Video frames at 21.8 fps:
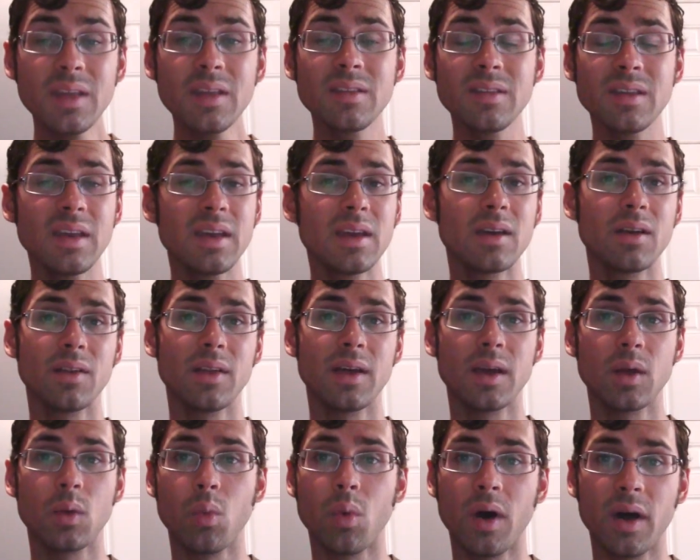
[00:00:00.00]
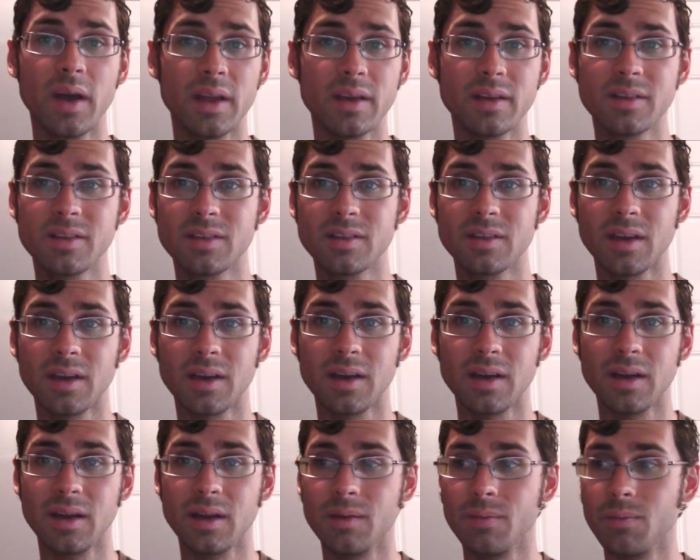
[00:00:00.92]
seeing, like,
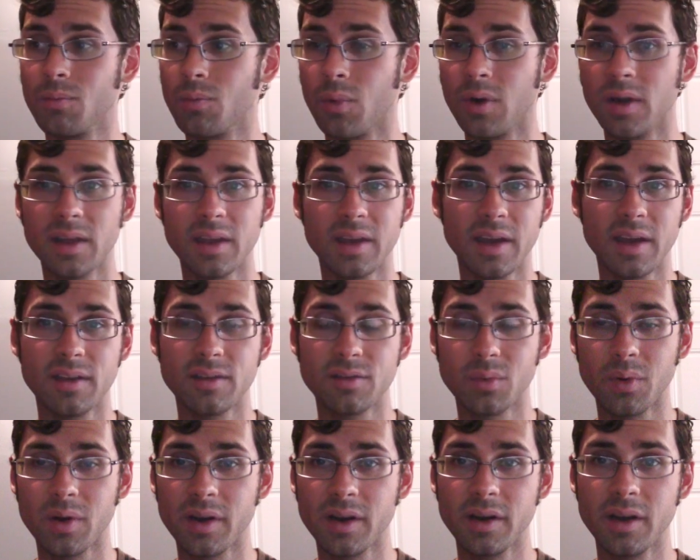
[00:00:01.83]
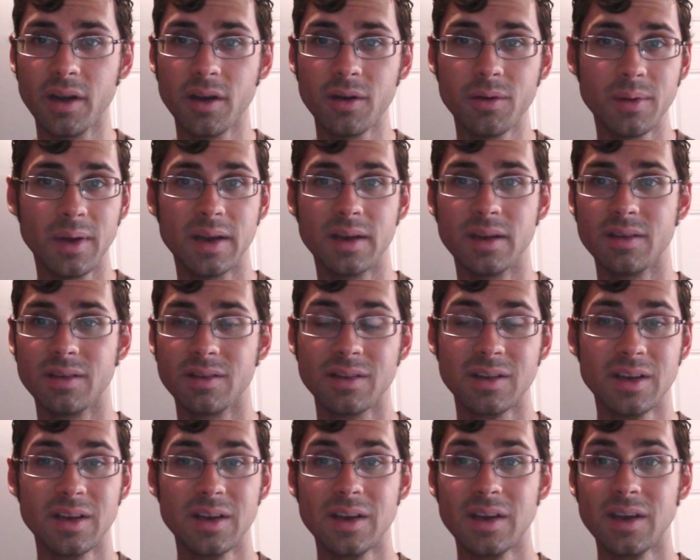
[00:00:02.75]
what you guys want to know, and
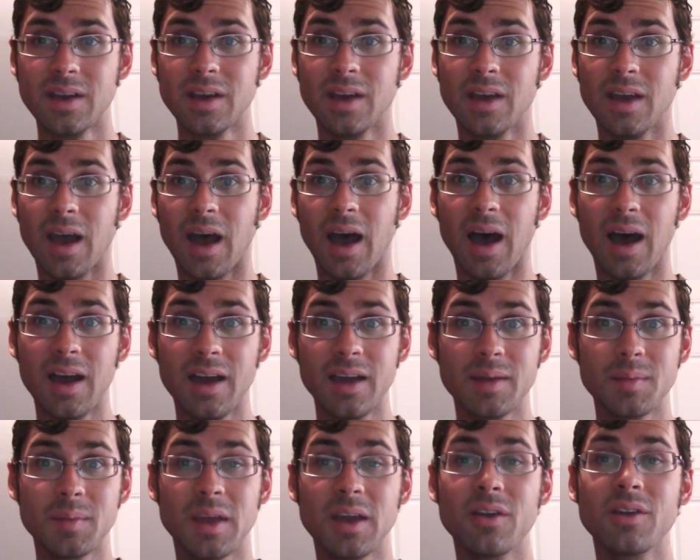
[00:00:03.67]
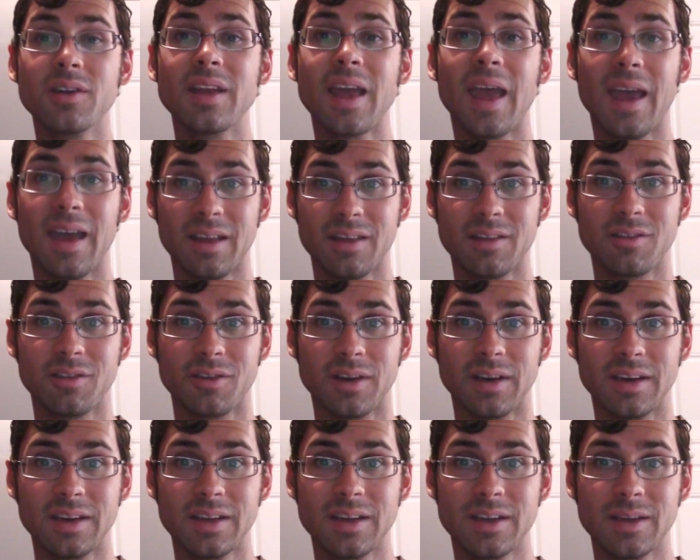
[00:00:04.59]
I'm here to answer
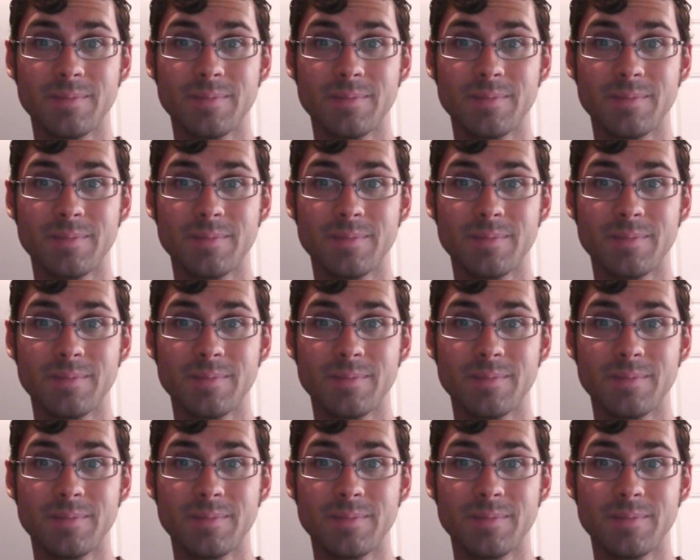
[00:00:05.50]
it.